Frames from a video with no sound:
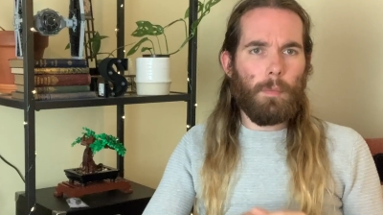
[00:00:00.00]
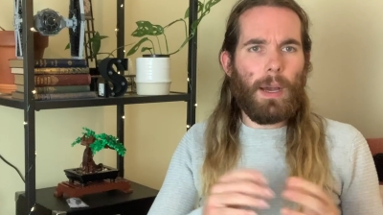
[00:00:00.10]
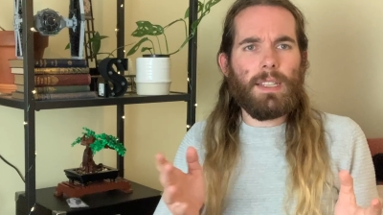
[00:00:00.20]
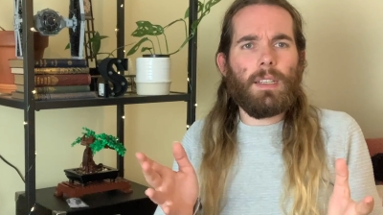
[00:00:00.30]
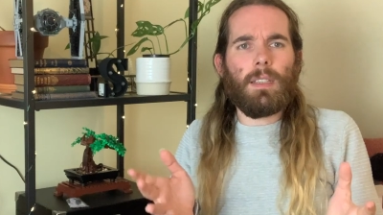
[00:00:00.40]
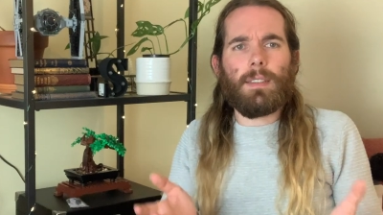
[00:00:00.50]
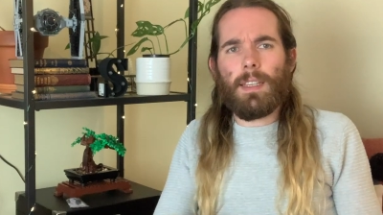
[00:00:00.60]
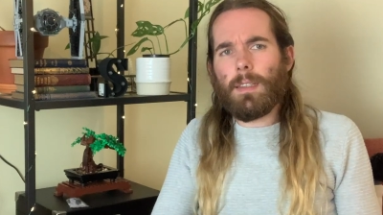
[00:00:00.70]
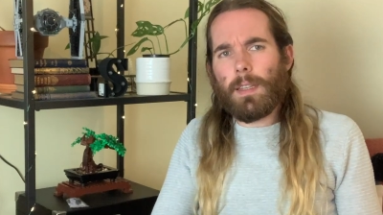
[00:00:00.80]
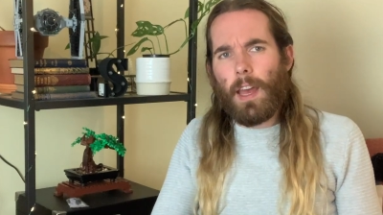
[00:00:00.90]
Basically,
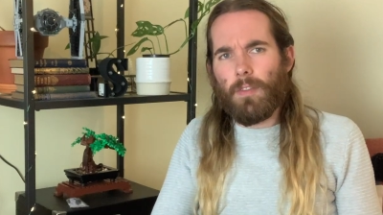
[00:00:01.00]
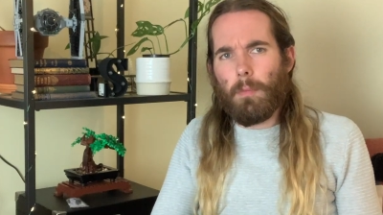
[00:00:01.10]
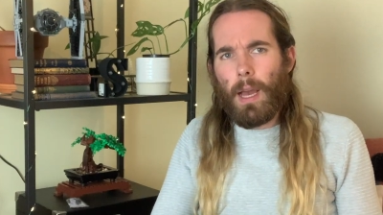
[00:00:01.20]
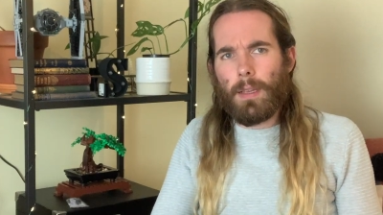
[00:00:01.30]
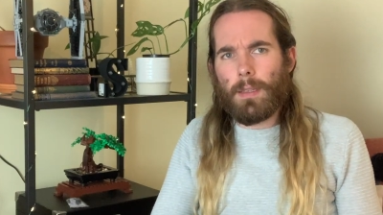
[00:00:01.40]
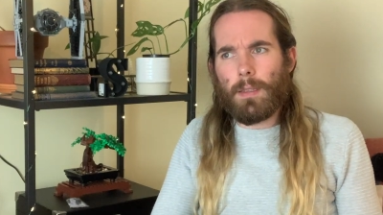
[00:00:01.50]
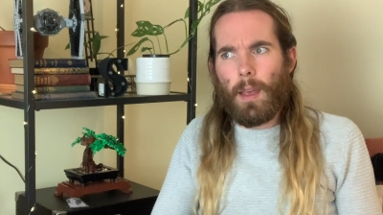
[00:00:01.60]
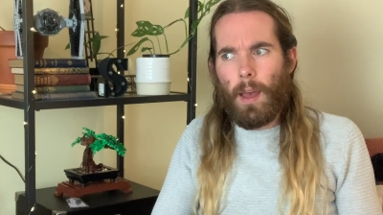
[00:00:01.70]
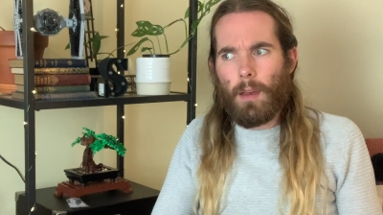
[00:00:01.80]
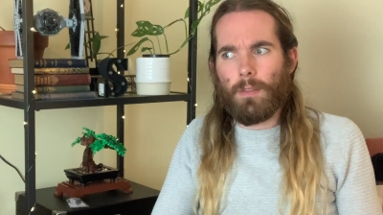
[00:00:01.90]
things that have mass
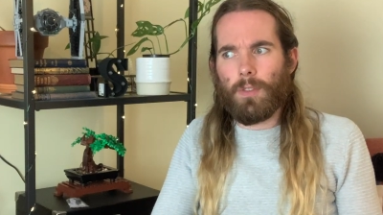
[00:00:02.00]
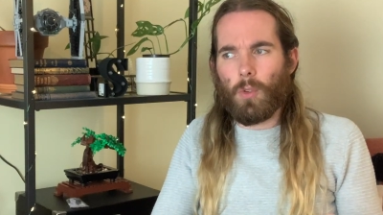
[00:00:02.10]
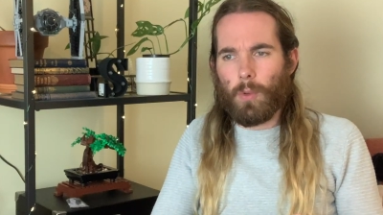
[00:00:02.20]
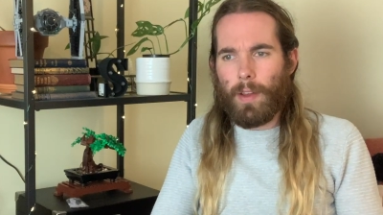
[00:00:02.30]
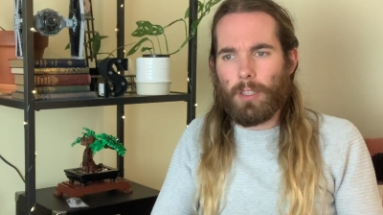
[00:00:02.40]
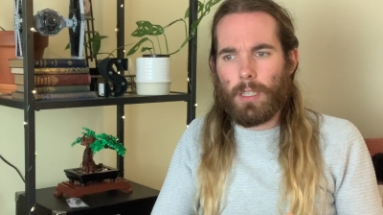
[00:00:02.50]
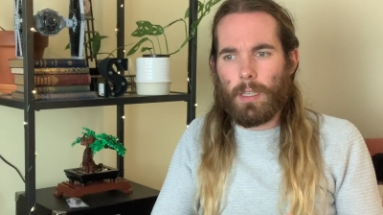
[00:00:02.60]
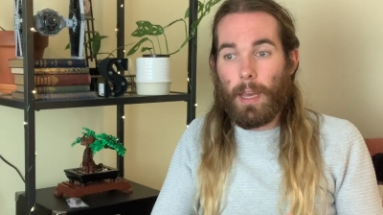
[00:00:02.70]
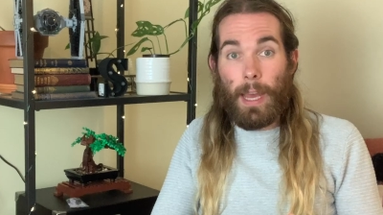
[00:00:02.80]
have gravity,